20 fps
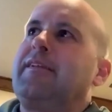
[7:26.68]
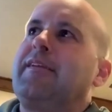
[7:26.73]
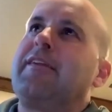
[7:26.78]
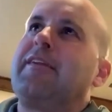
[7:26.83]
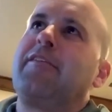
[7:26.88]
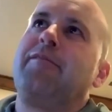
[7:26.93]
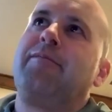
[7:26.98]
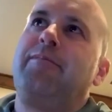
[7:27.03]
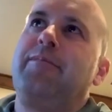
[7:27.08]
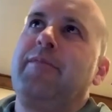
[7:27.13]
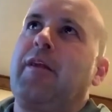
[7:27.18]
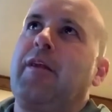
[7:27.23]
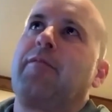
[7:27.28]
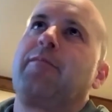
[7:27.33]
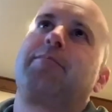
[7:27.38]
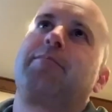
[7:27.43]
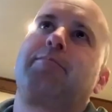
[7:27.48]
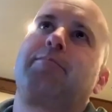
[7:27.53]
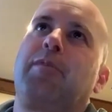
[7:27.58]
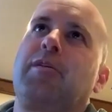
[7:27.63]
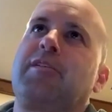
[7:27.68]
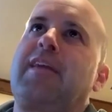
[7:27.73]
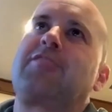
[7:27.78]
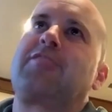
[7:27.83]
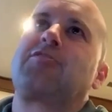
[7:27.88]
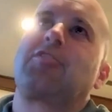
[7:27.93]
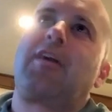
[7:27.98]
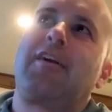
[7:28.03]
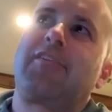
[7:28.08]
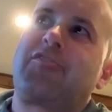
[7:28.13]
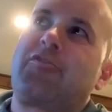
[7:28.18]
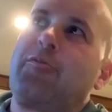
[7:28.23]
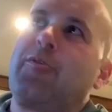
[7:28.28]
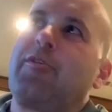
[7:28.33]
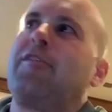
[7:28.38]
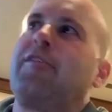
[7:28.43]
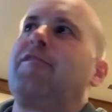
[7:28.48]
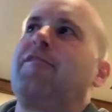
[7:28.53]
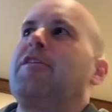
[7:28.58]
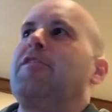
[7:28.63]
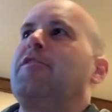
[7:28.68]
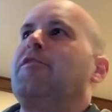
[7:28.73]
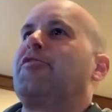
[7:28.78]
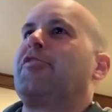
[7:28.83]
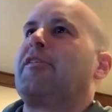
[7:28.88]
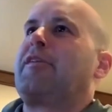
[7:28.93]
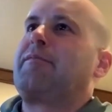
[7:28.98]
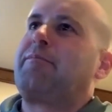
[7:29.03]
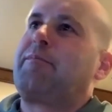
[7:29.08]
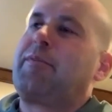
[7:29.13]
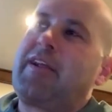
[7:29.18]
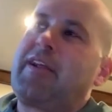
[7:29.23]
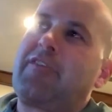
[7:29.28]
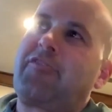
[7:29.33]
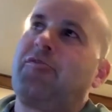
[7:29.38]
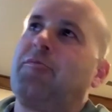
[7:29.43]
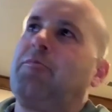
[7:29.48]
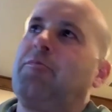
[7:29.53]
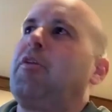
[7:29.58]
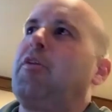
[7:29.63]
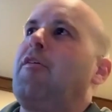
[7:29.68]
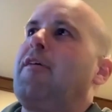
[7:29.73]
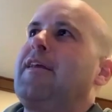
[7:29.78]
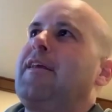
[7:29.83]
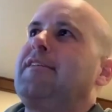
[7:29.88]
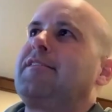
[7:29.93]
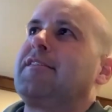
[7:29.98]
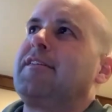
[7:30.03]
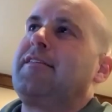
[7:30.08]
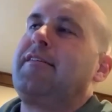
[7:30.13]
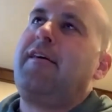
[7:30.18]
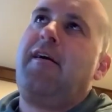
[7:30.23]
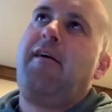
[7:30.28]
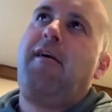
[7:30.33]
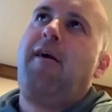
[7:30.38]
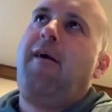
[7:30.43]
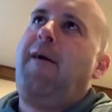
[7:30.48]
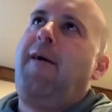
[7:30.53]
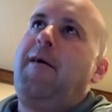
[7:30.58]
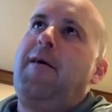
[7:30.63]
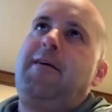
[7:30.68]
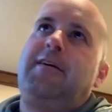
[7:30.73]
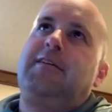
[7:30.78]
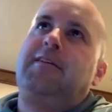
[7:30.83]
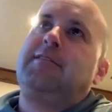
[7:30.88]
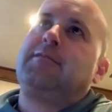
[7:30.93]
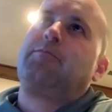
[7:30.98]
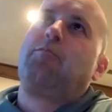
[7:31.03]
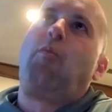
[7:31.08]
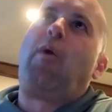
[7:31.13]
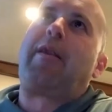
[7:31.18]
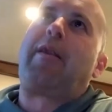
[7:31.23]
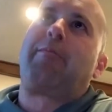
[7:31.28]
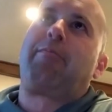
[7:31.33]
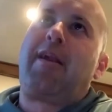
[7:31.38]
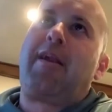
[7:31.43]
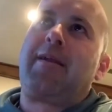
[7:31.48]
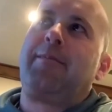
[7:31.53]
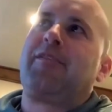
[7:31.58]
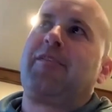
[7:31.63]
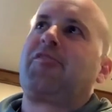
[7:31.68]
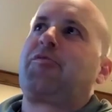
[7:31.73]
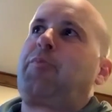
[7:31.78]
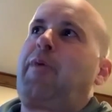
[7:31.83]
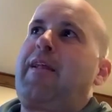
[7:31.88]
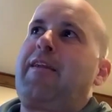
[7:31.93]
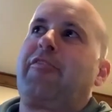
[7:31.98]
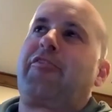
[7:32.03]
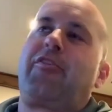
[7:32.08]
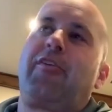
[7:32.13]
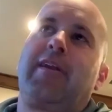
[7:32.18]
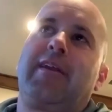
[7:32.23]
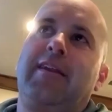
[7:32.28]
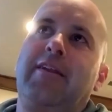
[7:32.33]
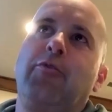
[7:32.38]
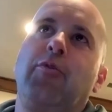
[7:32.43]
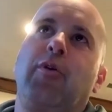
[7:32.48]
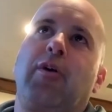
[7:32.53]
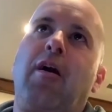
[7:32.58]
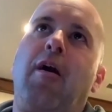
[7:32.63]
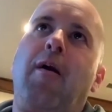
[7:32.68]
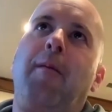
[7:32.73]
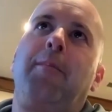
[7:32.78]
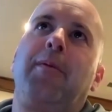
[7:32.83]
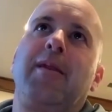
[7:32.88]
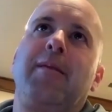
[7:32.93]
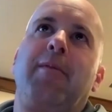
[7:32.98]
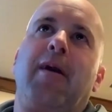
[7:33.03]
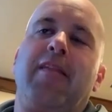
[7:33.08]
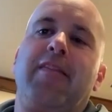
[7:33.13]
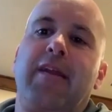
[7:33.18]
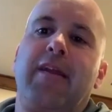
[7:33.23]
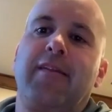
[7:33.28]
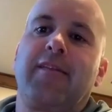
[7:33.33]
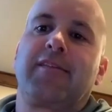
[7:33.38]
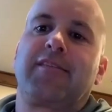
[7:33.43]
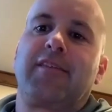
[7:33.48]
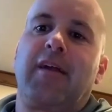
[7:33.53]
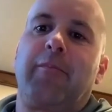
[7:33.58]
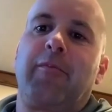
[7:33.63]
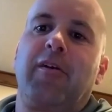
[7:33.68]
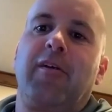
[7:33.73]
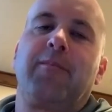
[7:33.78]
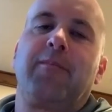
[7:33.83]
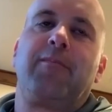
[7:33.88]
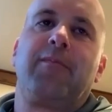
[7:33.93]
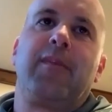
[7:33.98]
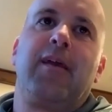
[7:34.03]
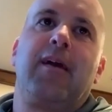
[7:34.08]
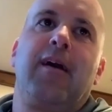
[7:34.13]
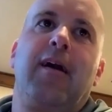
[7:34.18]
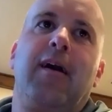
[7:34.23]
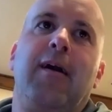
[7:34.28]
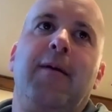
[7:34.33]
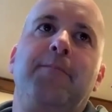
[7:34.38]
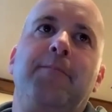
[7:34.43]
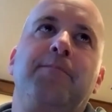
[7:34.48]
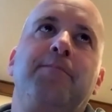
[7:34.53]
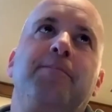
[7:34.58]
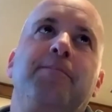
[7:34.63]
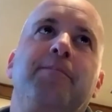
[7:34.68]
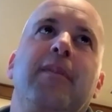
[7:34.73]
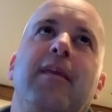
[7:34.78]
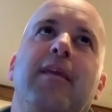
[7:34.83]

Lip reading: and, you know, potential customer interviews and potential employees, and wound up writing a business plan and turning it into a company by the end of the summer. And